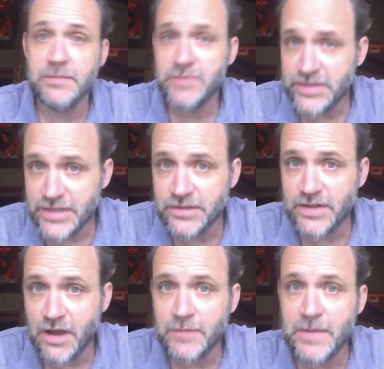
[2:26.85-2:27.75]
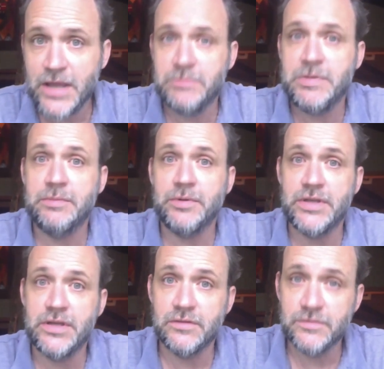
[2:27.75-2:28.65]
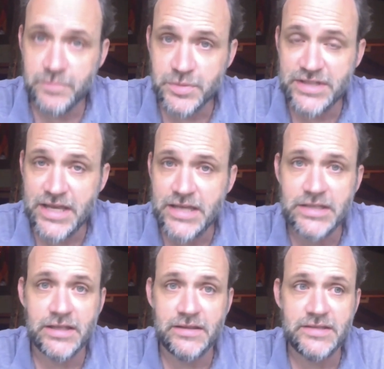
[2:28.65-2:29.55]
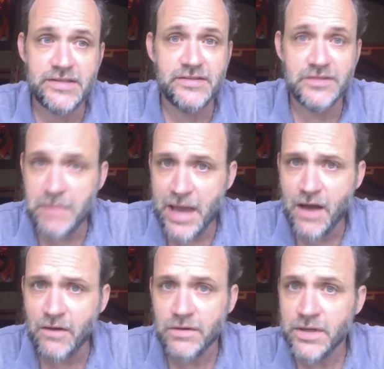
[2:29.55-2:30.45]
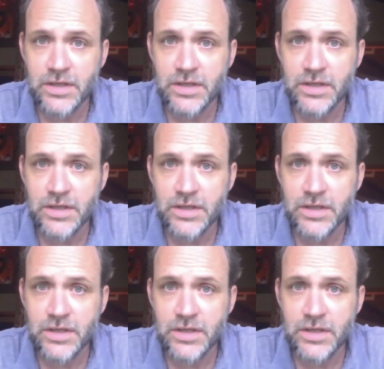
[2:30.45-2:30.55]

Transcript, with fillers: I'm just here to talk about the people that are pretending that this is somehow